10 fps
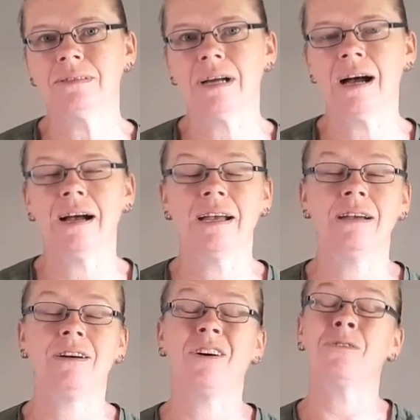
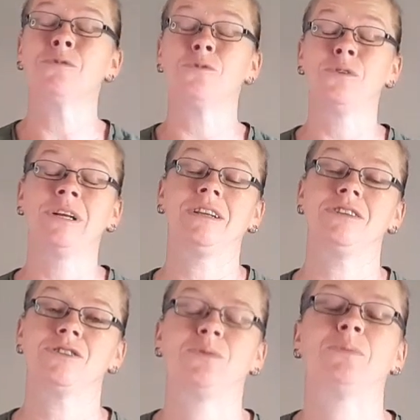I really
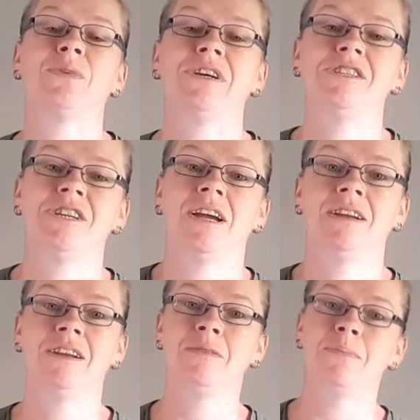do appreciate
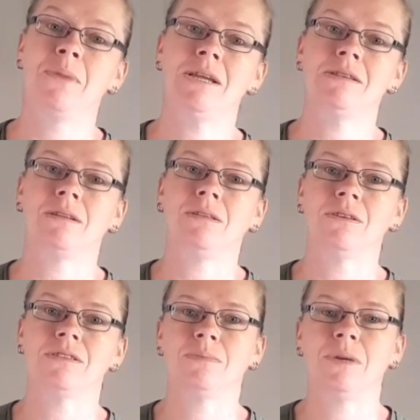it. It means a
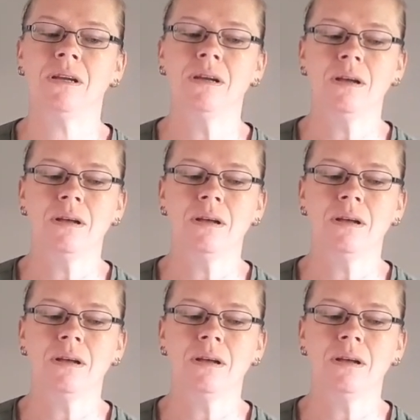lot to me.